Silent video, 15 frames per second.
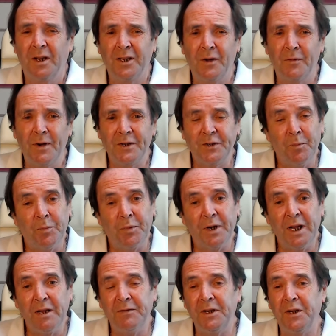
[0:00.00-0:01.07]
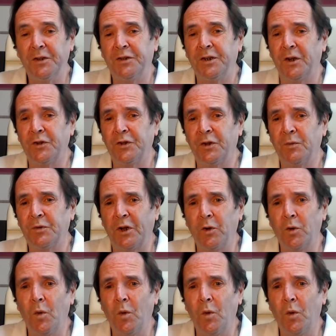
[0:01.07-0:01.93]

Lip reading: Now, as in previous years, there was an